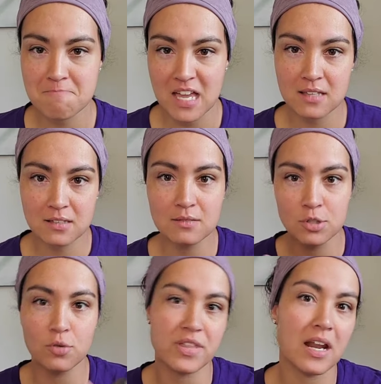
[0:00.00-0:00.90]

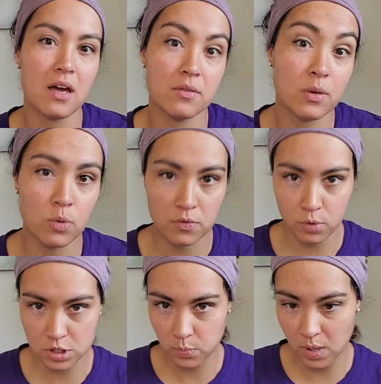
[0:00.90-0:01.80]
that would have
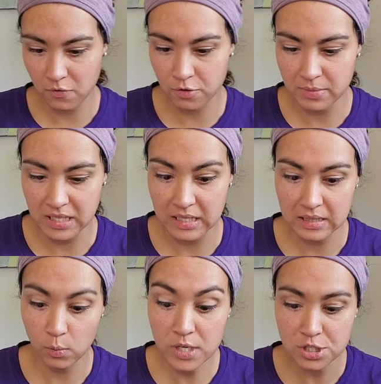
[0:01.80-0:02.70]
worked well for me in
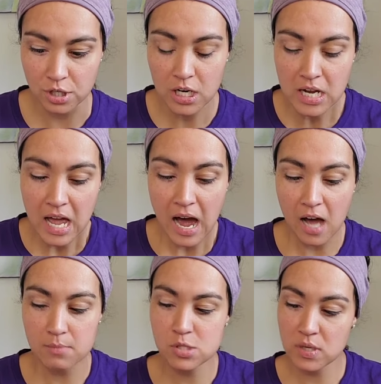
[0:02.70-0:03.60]
the winter.
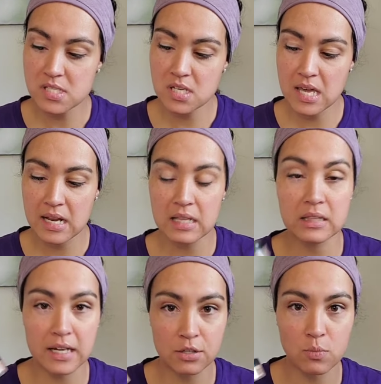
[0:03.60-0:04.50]
So I did get a
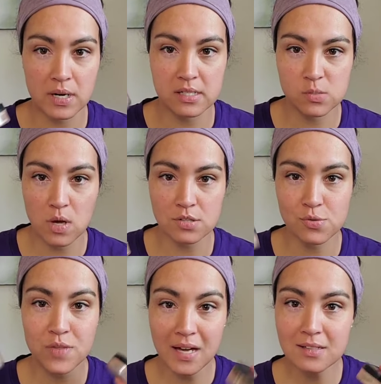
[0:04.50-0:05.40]
lighter one as well. So
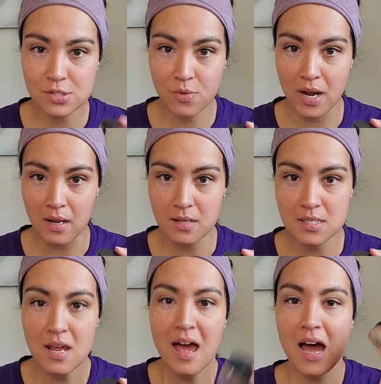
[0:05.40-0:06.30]
that is great,
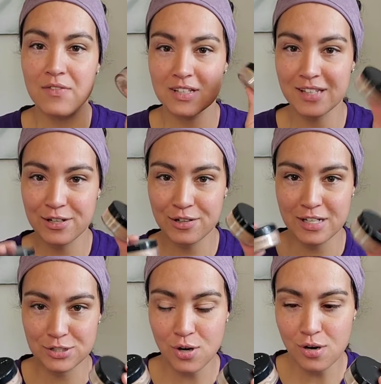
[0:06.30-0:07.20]
having a lighter and a
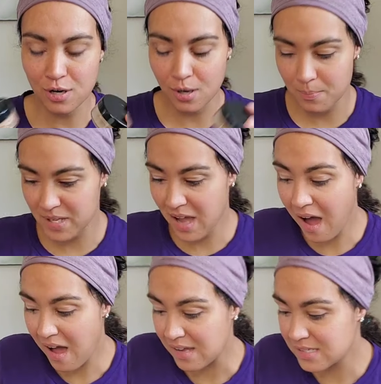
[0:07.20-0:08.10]
darker,
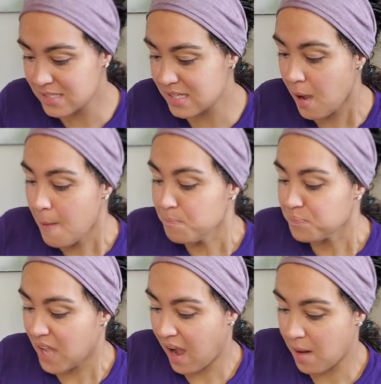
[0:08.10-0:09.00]
because
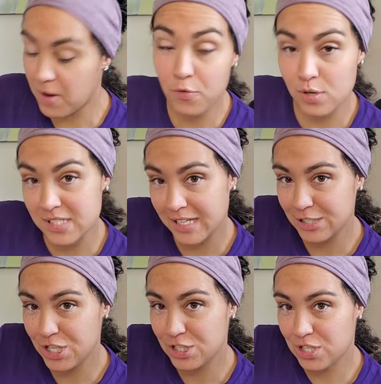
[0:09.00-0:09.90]
of course I can
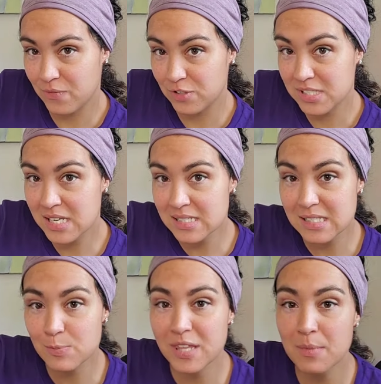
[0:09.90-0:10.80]
change it up for seasons,
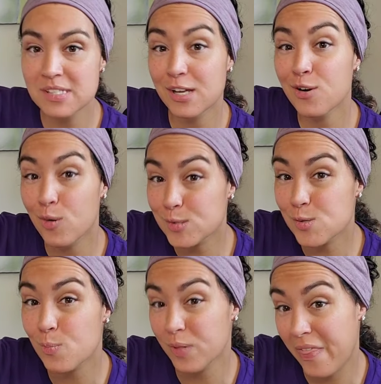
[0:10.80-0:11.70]
but that means I can also
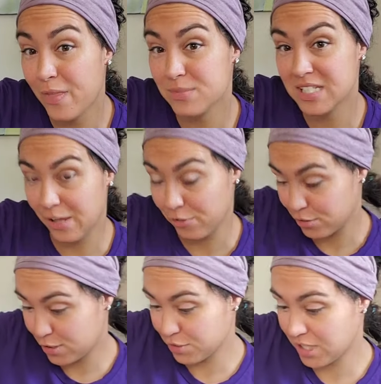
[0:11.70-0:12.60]
blend them together.
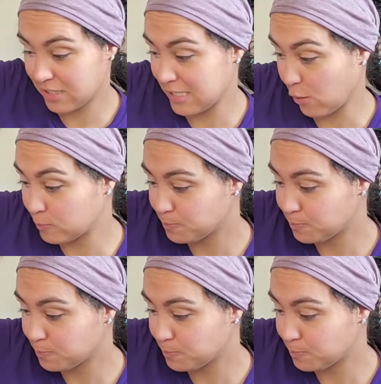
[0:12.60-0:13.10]
So check this out.